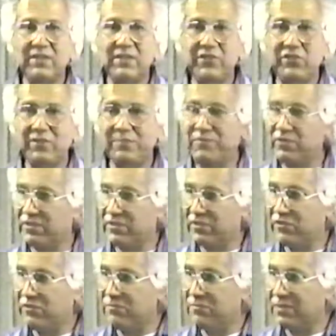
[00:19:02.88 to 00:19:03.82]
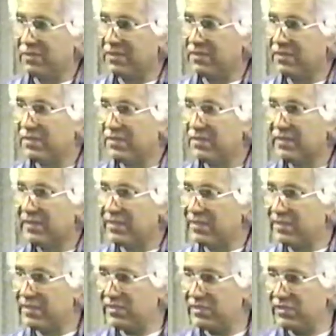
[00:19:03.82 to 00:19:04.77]
Egyptian cubit.
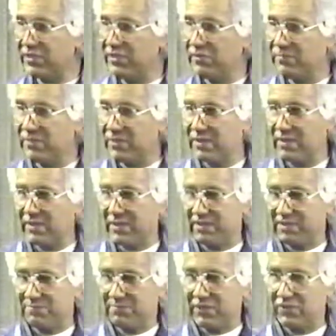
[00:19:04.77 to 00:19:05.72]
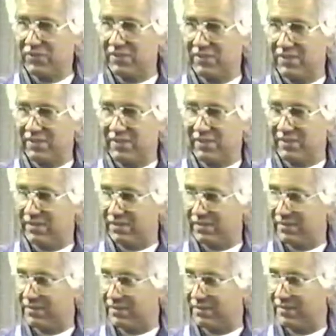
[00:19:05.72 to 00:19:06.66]
This cubit that's measured in
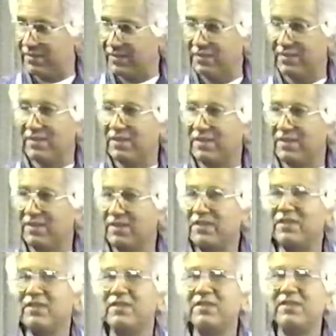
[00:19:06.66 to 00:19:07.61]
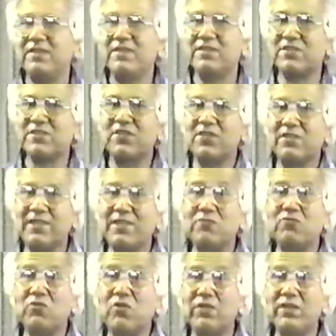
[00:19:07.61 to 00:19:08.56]
here is called
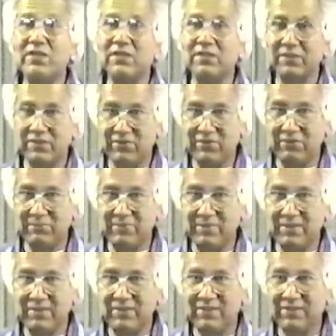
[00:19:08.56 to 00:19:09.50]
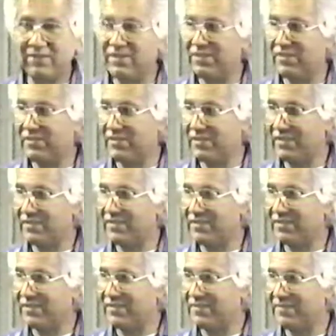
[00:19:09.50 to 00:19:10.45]
a royal cubit in
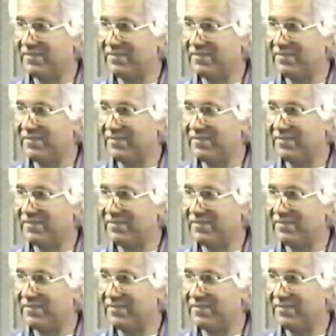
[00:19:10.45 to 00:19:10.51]
Ezekiel.